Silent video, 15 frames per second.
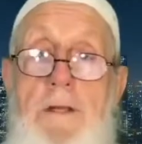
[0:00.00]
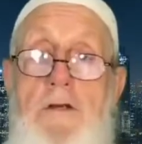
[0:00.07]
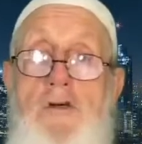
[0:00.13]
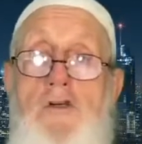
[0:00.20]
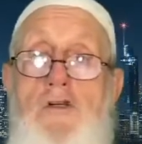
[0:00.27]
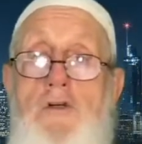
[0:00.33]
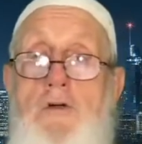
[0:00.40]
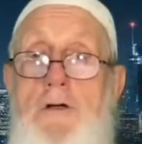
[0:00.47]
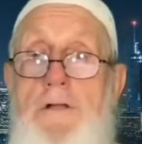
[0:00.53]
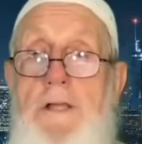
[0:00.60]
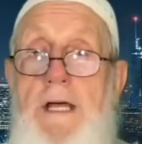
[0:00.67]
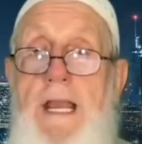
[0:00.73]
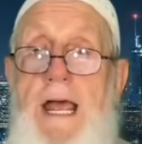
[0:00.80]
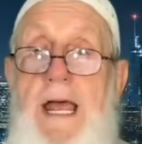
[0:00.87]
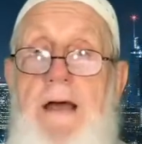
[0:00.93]
to be
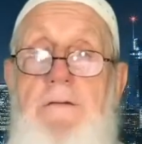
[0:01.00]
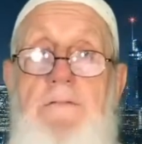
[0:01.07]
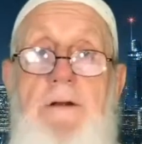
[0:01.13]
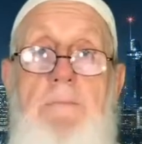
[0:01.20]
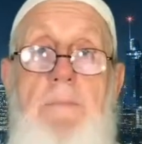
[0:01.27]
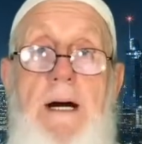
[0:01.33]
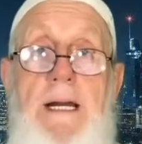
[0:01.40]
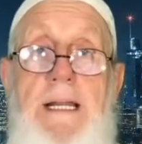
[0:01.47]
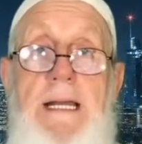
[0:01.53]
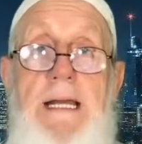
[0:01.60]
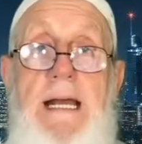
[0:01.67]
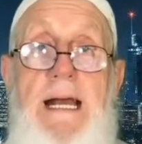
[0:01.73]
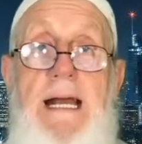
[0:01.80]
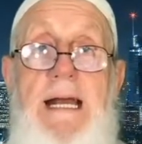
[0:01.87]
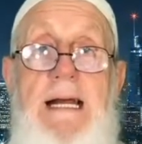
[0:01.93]
sure that
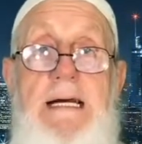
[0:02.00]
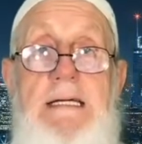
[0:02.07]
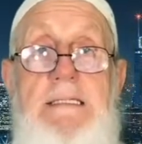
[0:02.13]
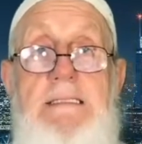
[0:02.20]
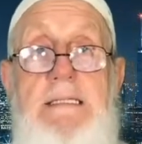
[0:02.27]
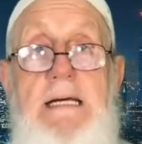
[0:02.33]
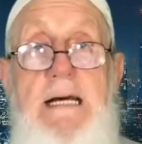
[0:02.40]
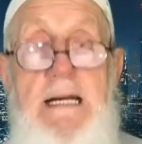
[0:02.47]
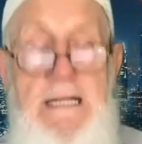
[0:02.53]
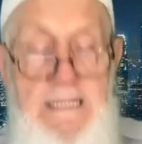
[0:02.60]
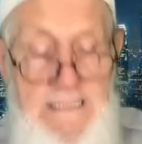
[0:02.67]
everybody is